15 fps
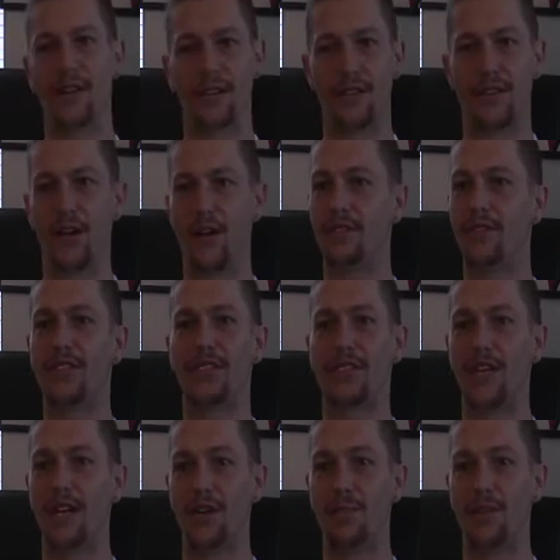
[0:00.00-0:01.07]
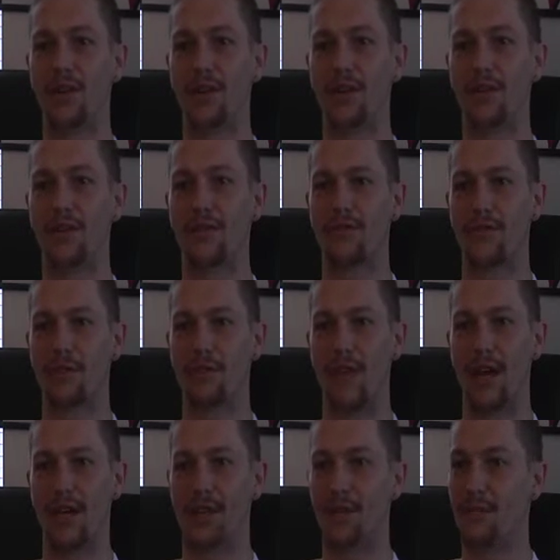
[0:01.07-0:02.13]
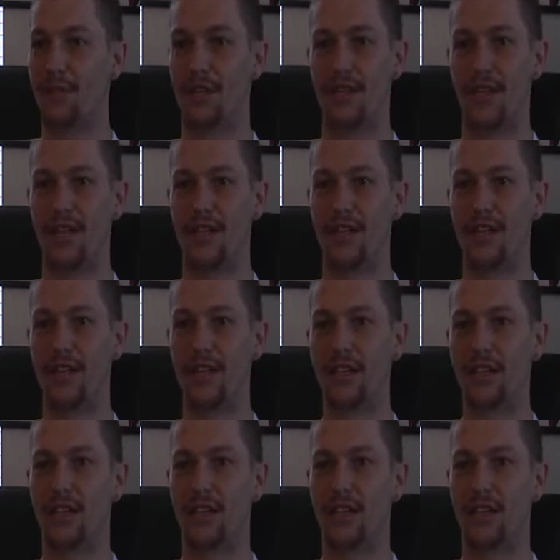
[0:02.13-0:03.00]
I loved skateboarding from like the beginning.